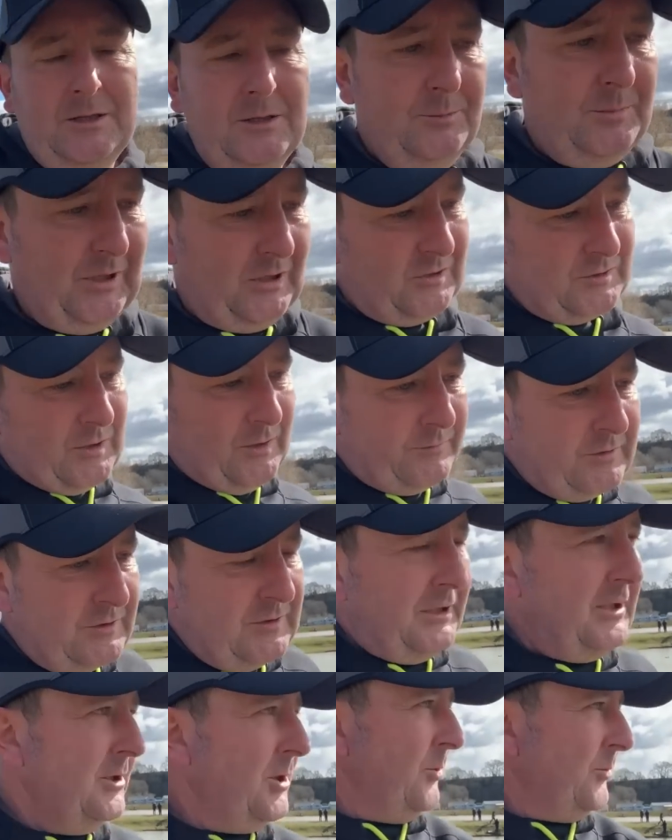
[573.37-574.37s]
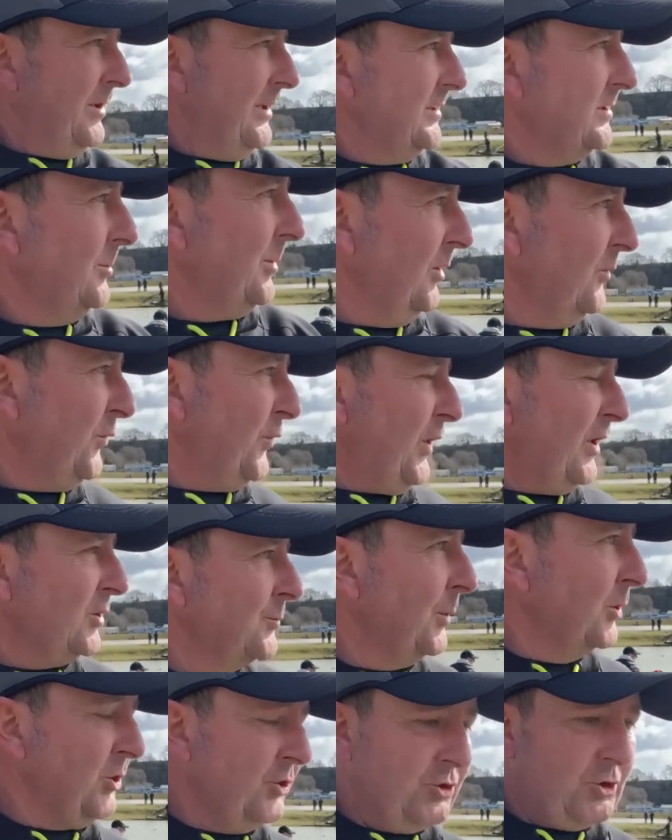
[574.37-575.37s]
because obviously you don't need to be on
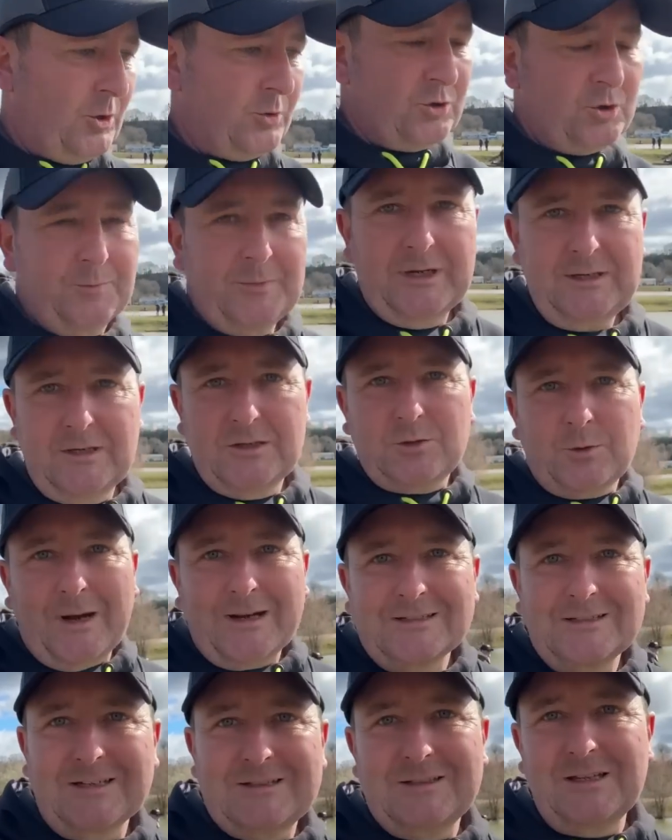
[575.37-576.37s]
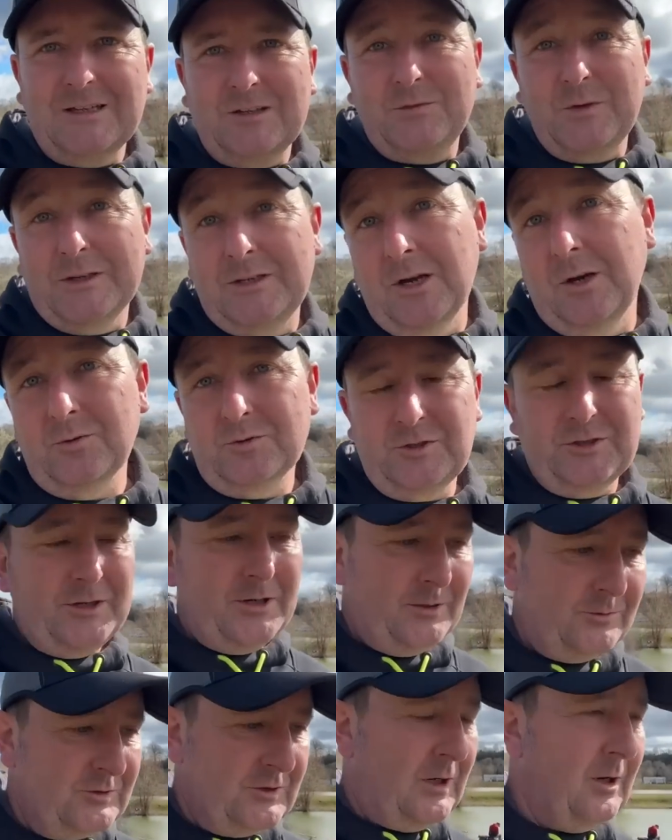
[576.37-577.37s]
Facebook and social media to access these videos you
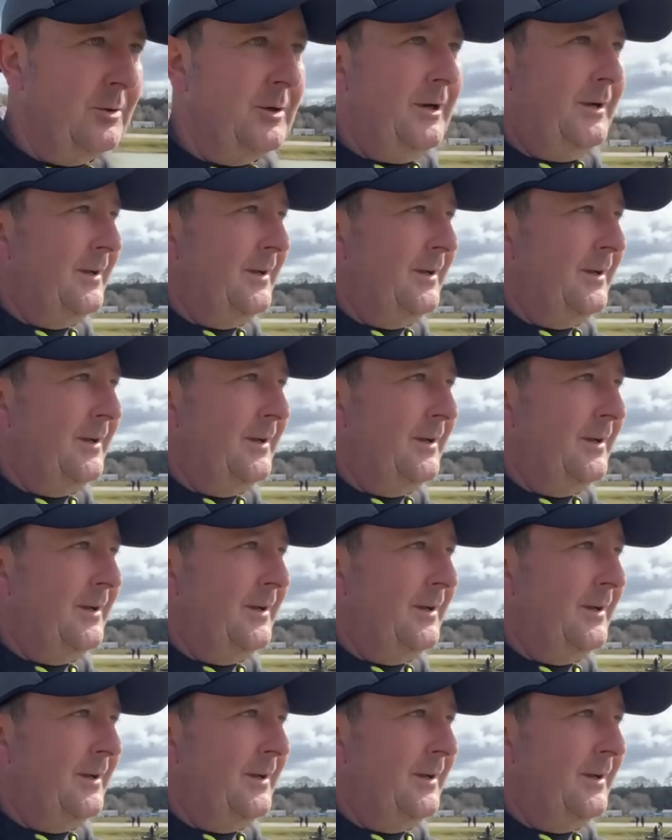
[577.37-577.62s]
know so